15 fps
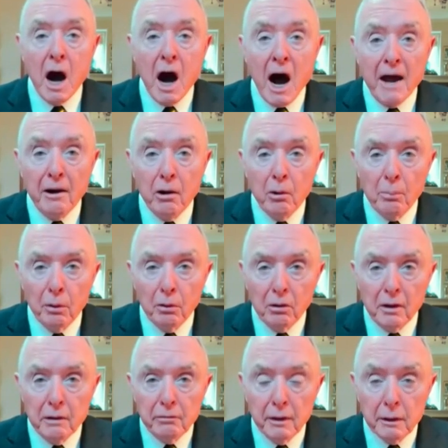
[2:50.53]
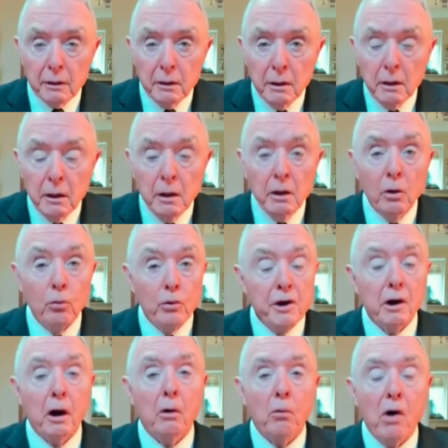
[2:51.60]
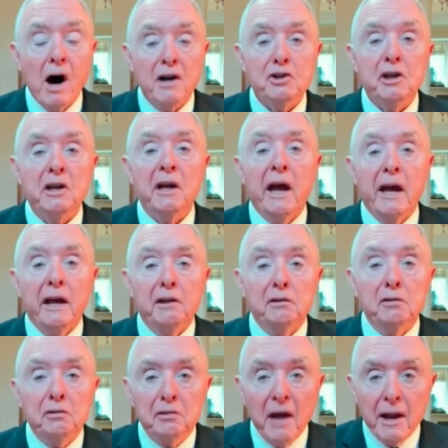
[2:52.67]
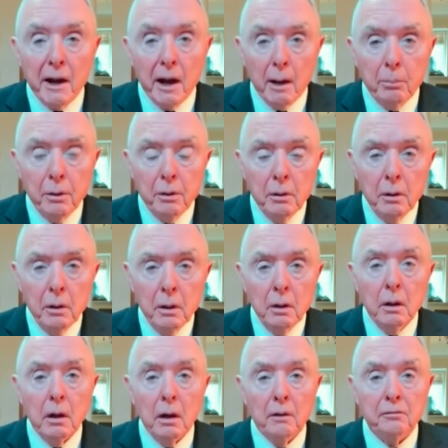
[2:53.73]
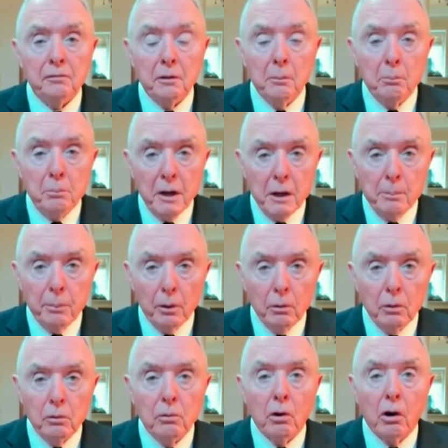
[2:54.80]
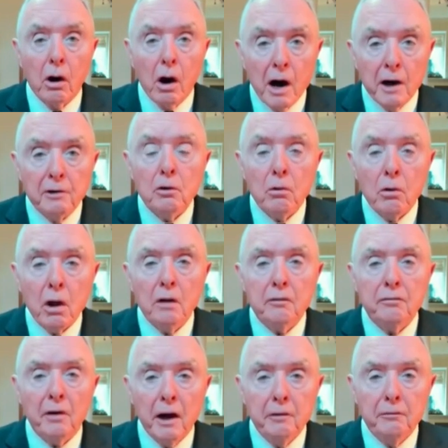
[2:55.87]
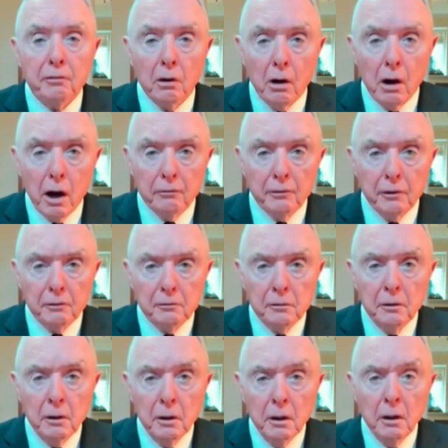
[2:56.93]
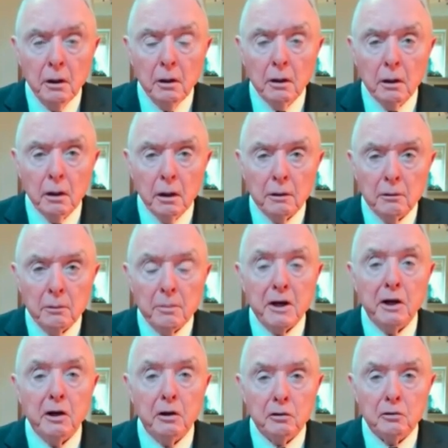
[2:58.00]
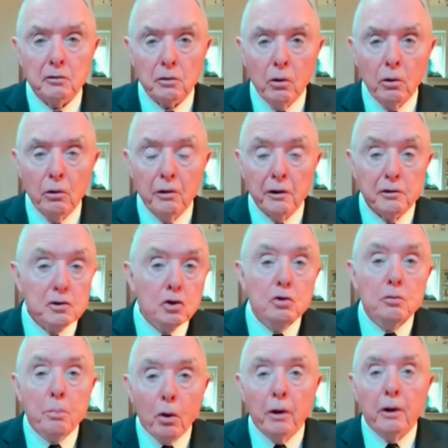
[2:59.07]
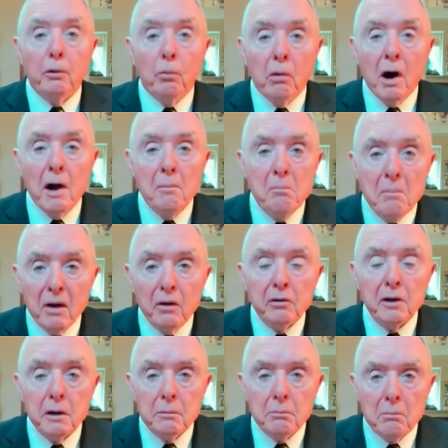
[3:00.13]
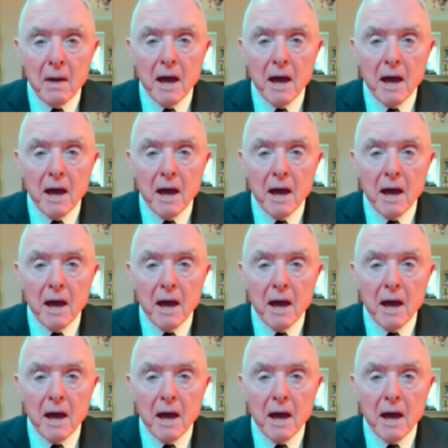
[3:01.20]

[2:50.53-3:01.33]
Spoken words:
I don't believe it. We are watching a setup of some people who are unqualified for office to be in control of the 2.1 million